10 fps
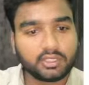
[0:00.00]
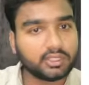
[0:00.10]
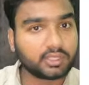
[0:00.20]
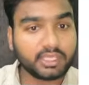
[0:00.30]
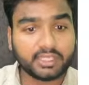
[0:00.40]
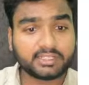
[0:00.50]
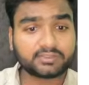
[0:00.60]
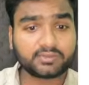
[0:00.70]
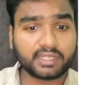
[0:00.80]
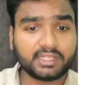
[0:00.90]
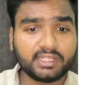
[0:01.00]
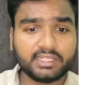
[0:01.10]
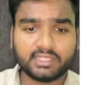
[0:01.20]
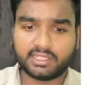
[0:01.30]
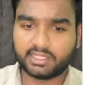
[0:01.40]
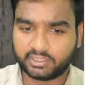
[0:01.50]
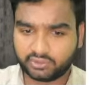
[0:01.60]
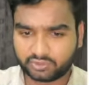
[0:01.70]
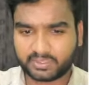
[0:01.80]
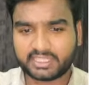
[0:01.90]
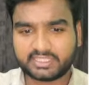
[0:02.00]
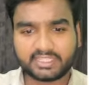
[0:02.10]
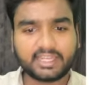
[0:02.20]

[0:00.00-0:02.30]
Okay, it is widely used by ethical